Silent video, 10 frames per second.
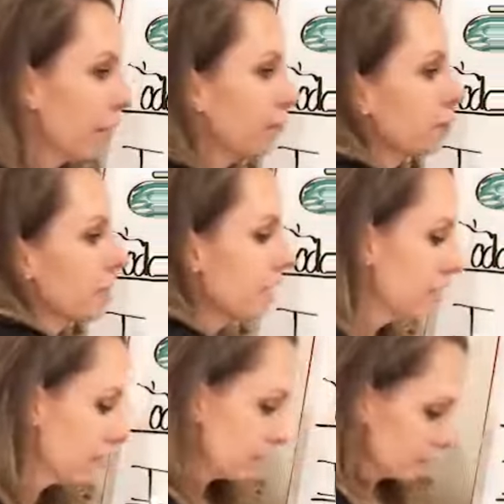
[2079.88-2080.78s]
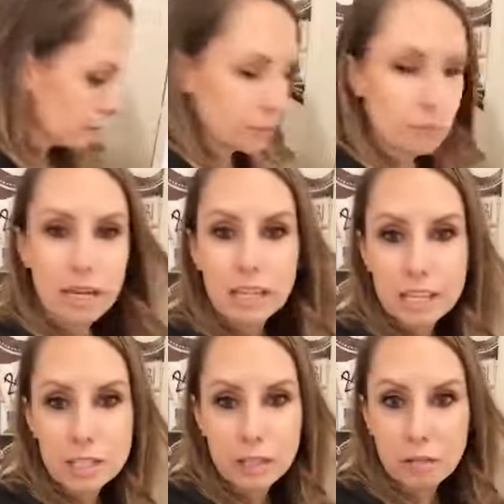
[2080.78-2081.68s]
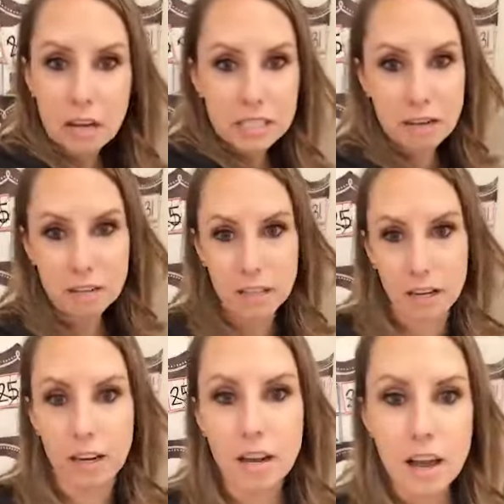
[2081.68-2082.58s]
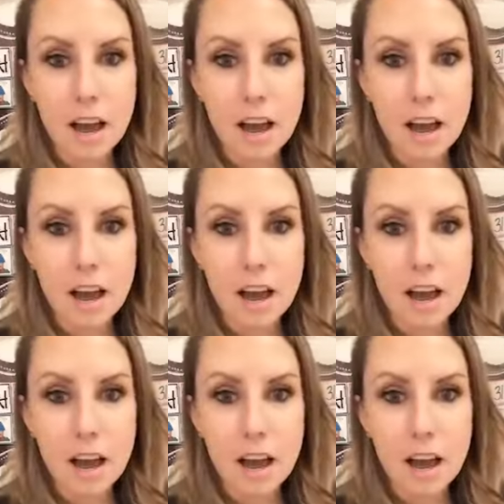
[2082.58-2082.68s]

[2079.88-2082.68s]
have to be, you can make a list like right down here.